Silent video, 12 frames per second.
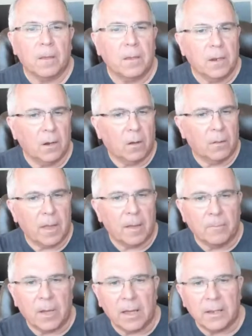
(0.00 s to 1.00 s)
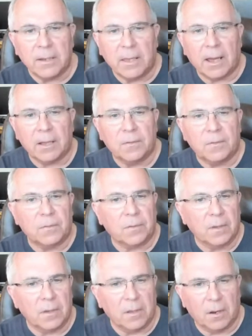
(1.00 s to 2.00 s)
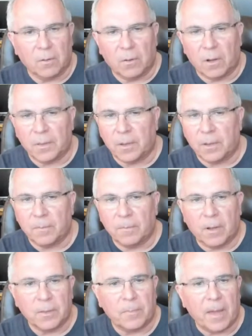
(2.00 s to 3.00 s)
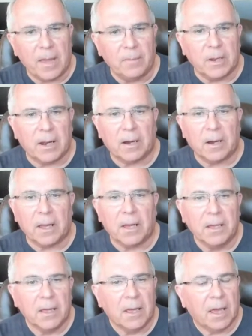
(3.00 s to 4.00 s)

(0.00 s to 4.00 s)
all that mud gets, on the pavement area,